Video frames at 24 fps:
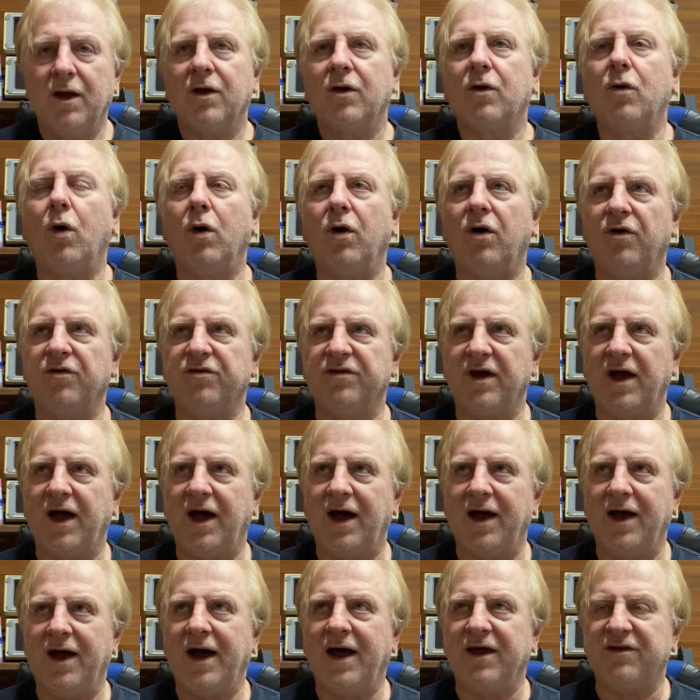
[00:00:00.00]
Coils
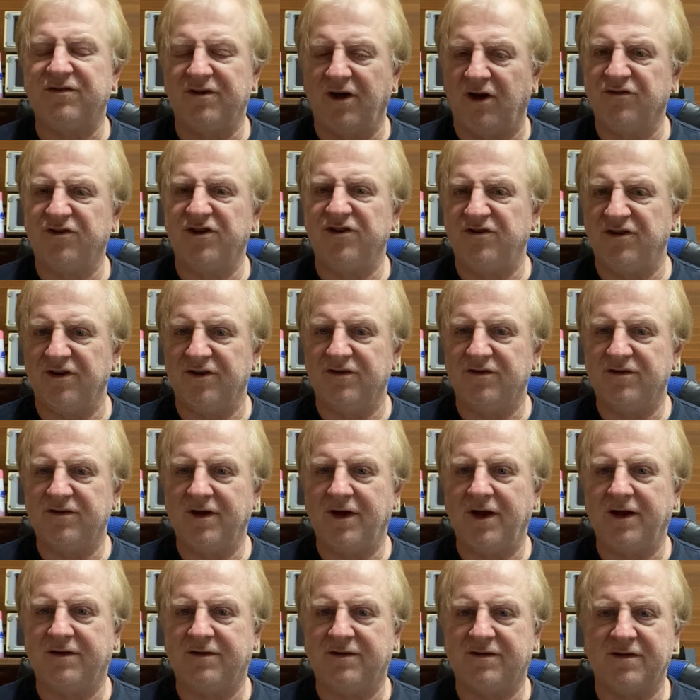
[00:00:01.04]
are sausages.
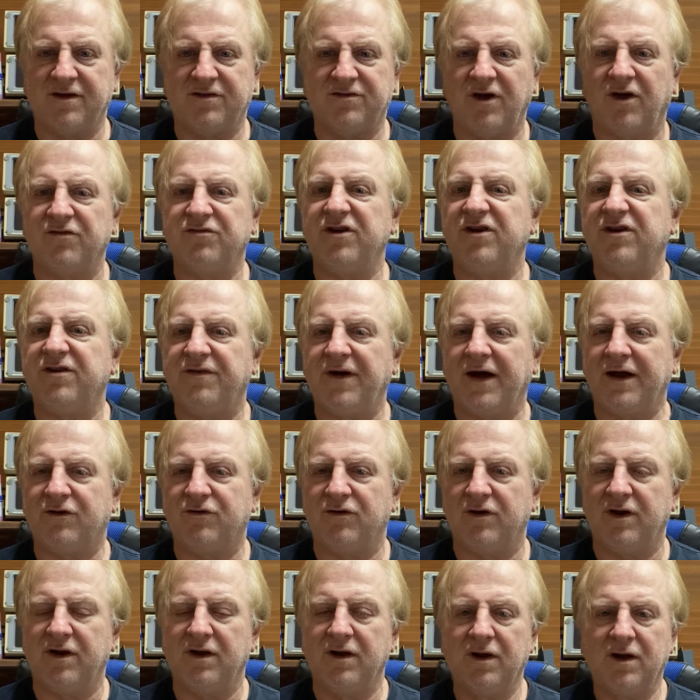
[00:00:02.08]
It's a sausage
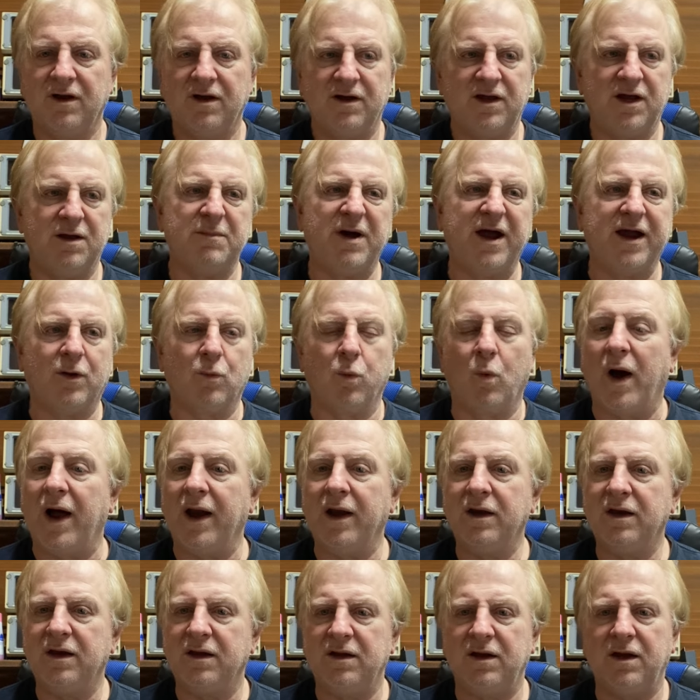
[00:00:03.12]
factory. You make
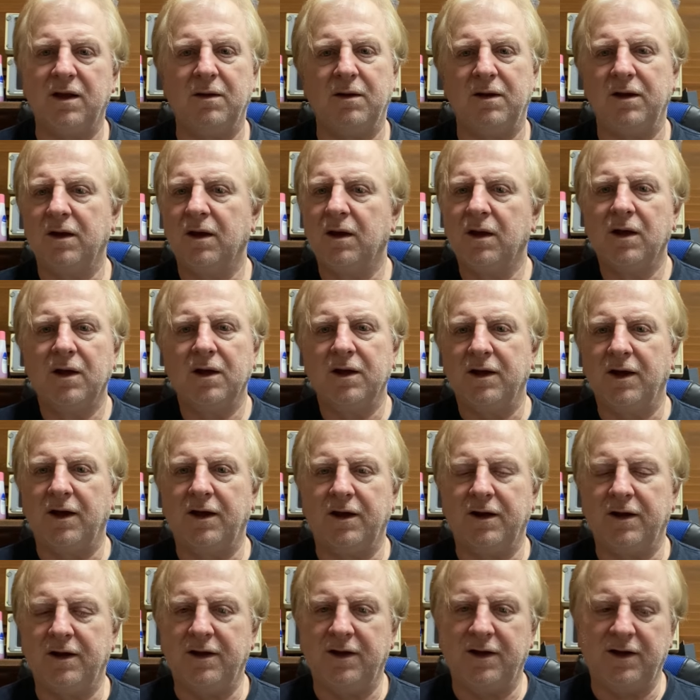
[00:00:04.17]
one. You
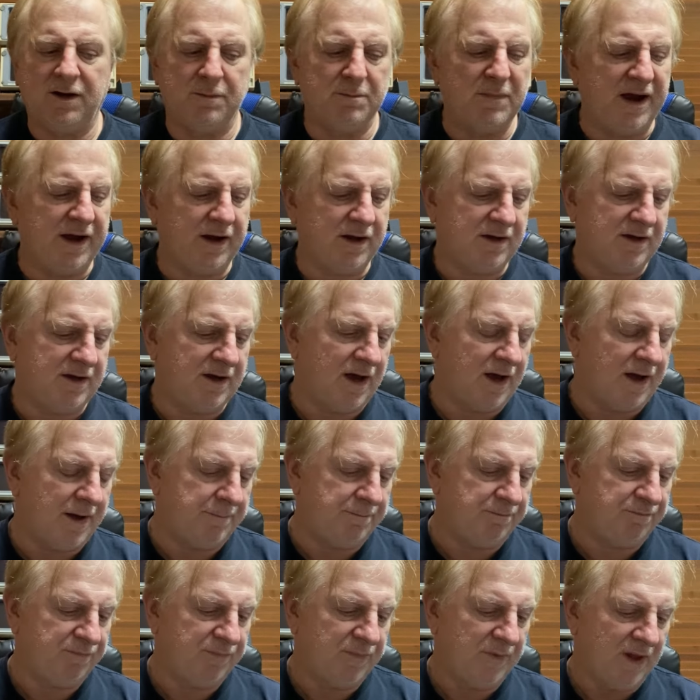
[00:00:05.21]
make
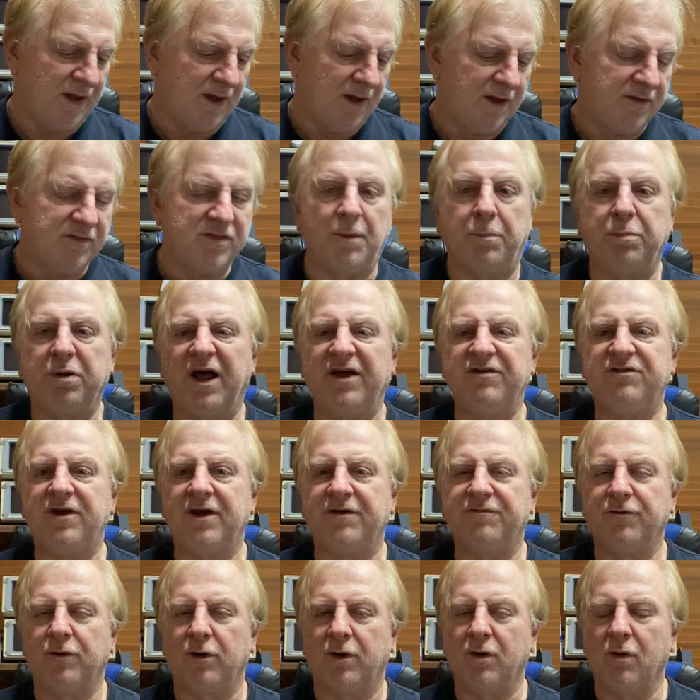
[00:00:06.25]
the
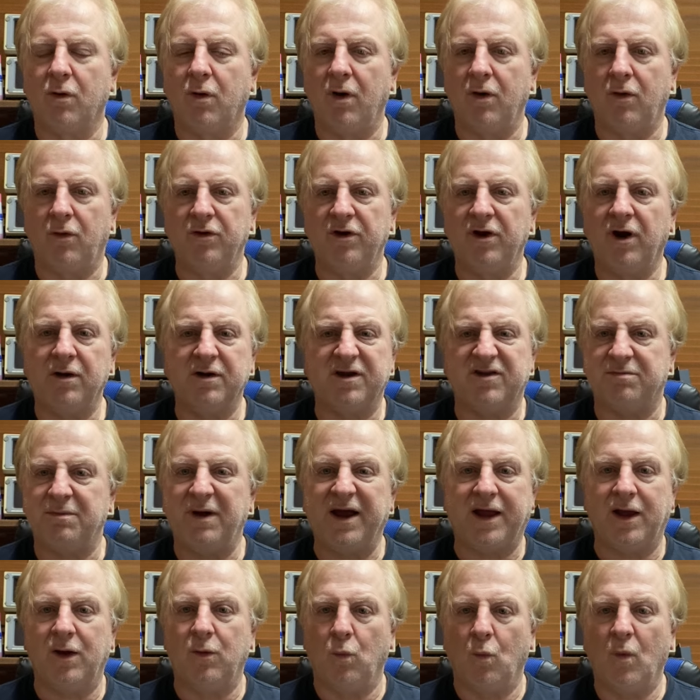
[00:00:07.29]
plastic for a coil. You're not just
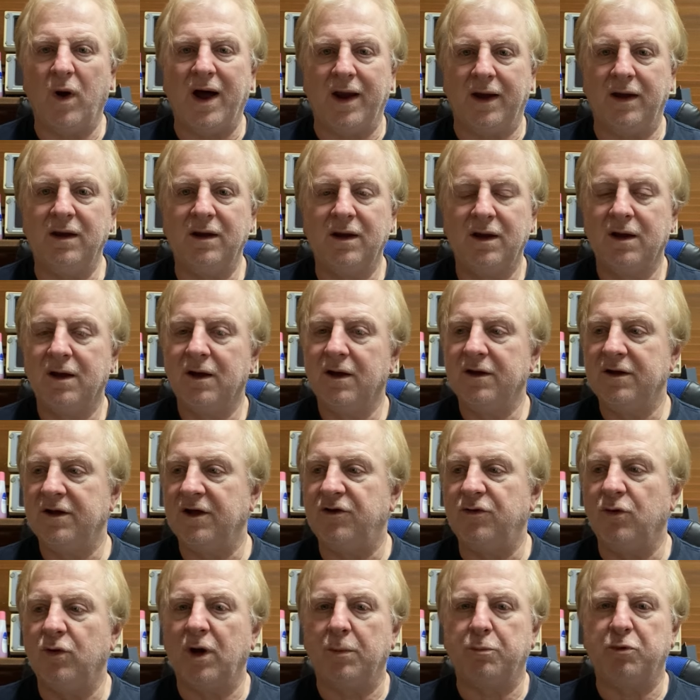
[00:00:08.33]
making one. You're
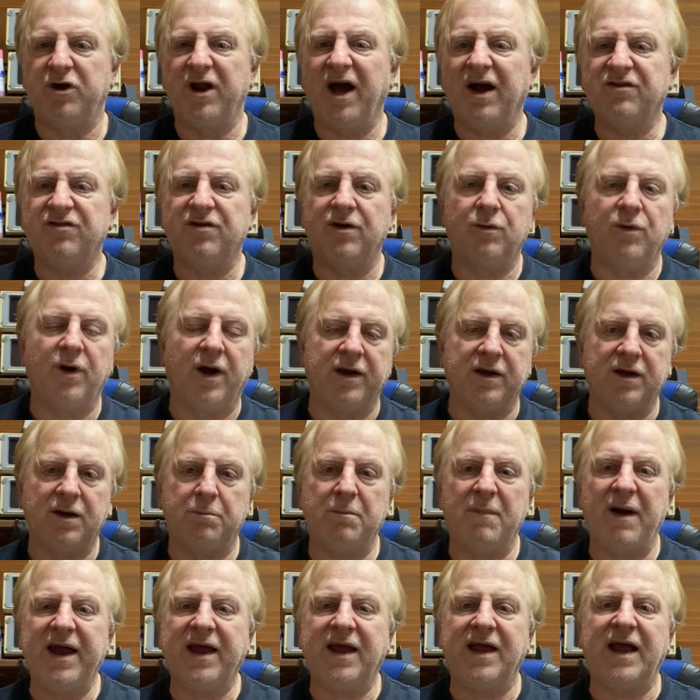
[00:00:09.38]
doing a production run. You're
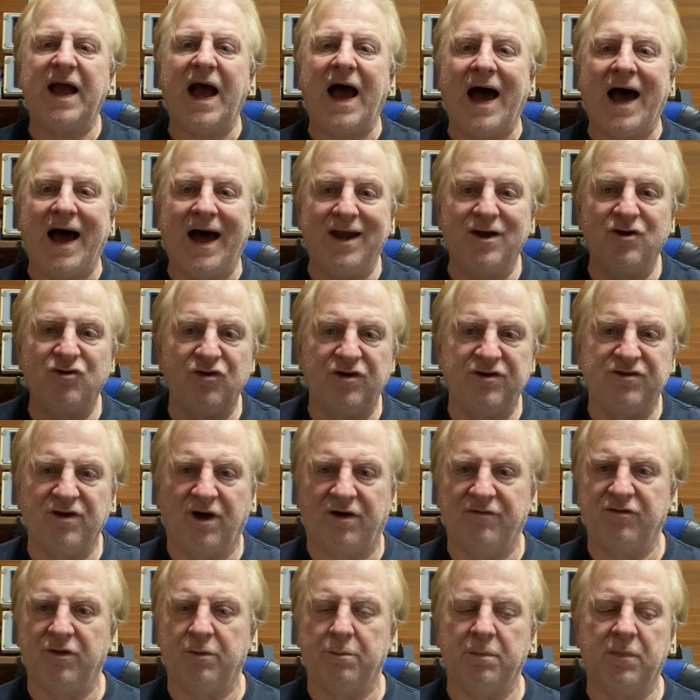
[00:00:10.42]
making hundreds
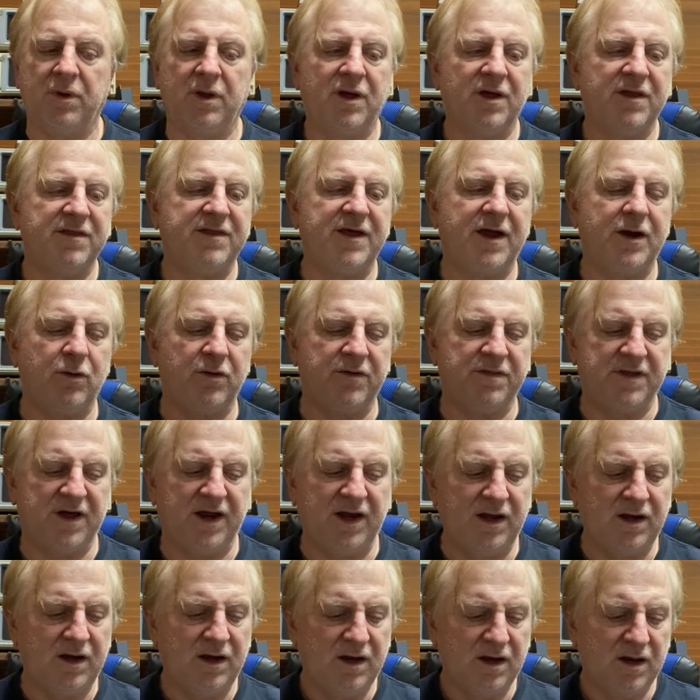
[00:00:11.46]
of them there and
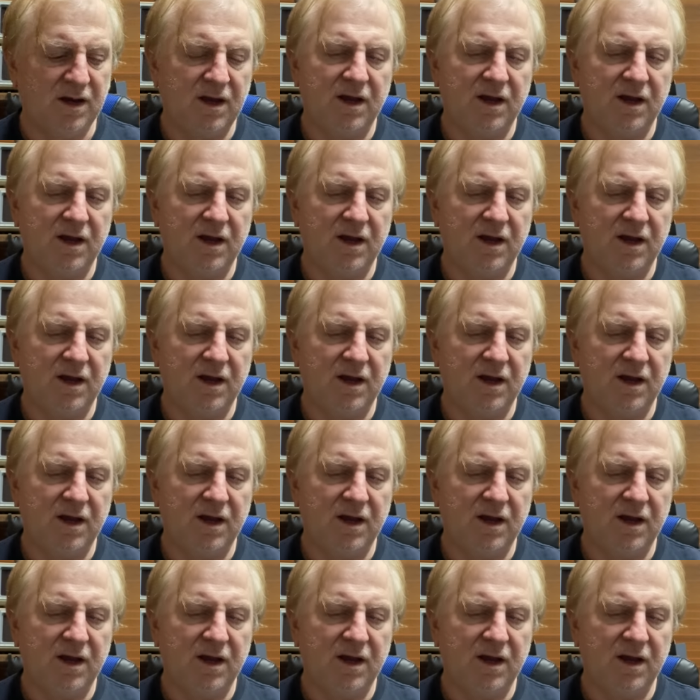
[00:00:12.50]
then.